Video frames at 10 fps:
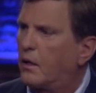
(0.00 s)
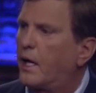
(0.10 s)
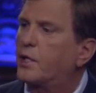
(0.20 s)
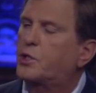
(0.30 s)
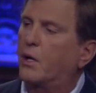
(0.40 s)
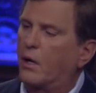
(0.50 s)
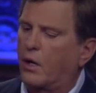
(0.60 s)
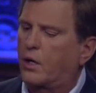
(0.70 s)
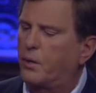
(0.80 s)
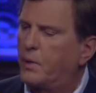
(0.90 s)
It's
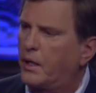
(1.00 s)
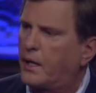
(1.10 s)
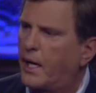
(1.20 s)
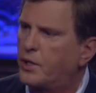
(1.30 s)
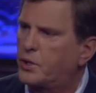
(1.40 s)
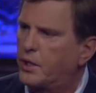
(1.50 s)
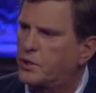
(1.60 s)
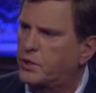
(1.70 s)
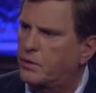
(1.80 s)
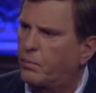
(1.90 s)
communication
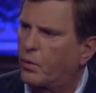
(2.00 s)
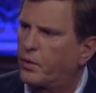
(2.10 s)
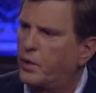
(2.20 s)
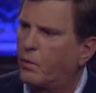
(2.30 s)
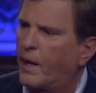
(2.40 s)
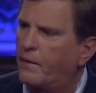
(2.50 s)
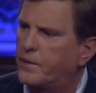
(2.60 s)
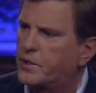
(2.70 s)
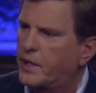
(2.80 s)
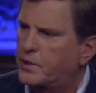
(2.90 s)
is as important to your wife
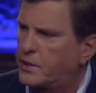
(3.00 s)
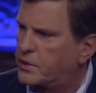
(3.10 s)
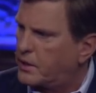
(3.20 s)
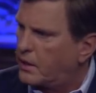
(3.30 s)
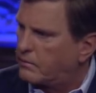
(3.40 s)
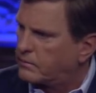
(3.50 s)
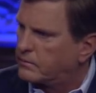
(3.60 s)
as sex is to you.